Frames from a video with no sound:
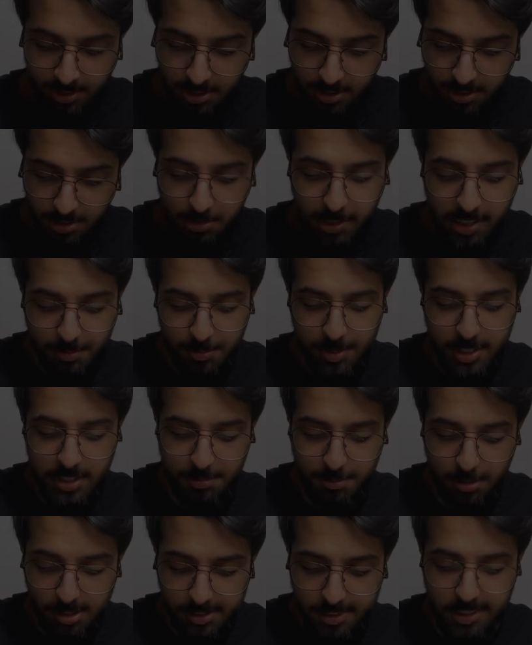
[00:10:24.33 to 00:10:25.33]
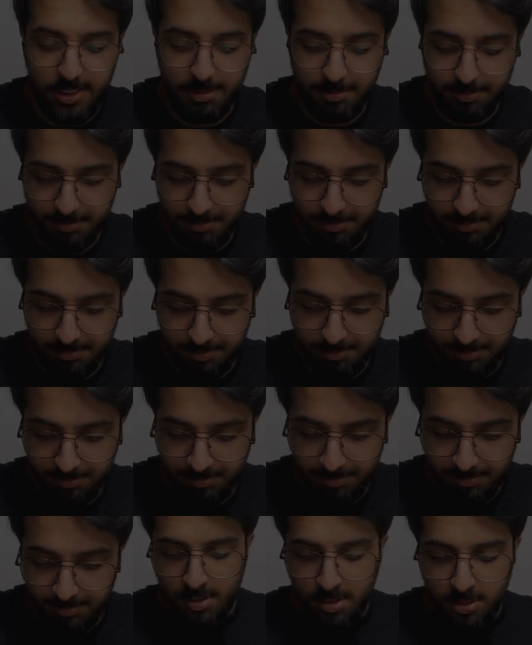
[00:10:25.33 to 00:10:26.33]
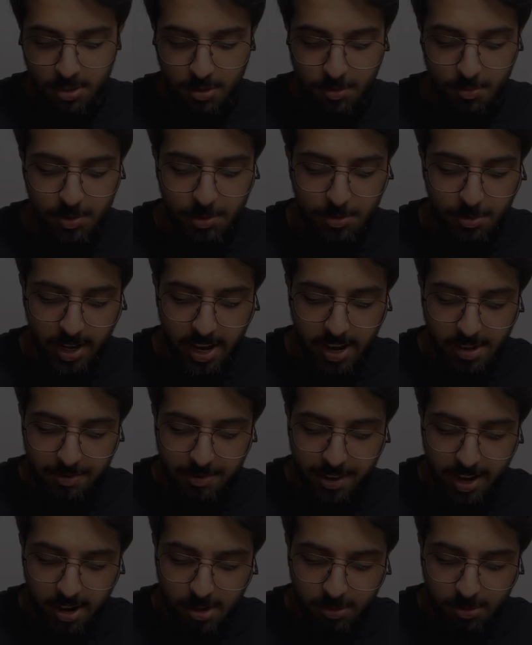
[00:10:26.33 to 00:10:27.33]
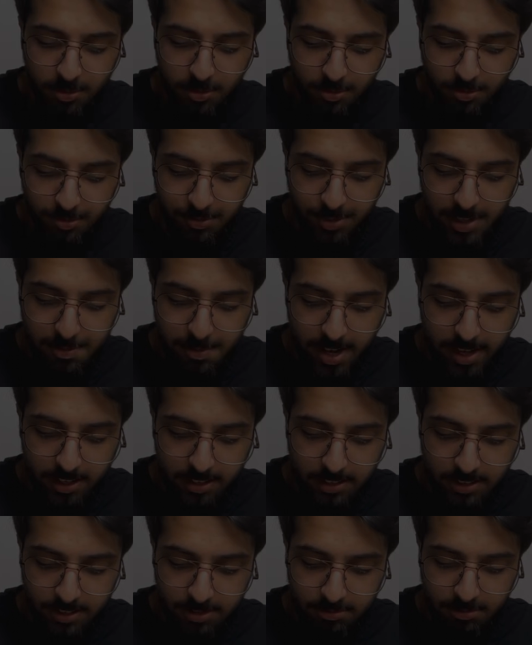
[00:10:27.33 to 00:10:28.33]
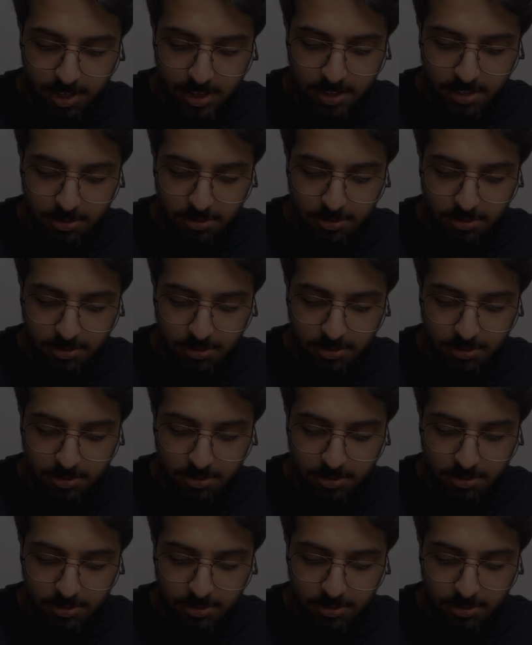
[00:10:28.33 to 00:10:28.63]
So again, we can plot that. So we will have our Vmax, right?